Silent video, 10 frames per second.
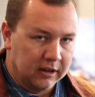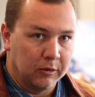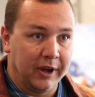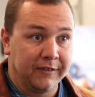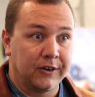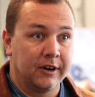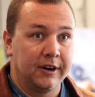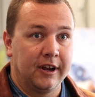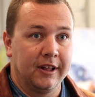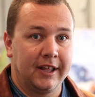wait
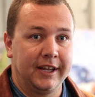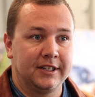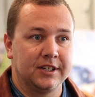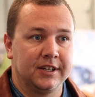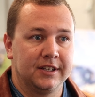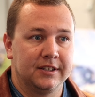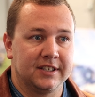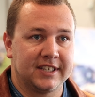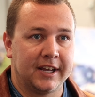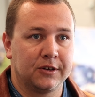for a light to
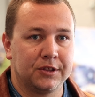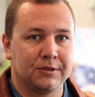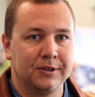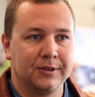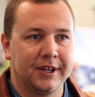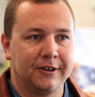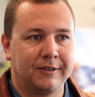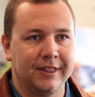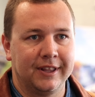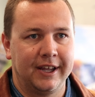cycle through, get a
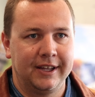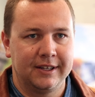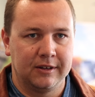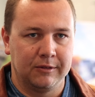red light,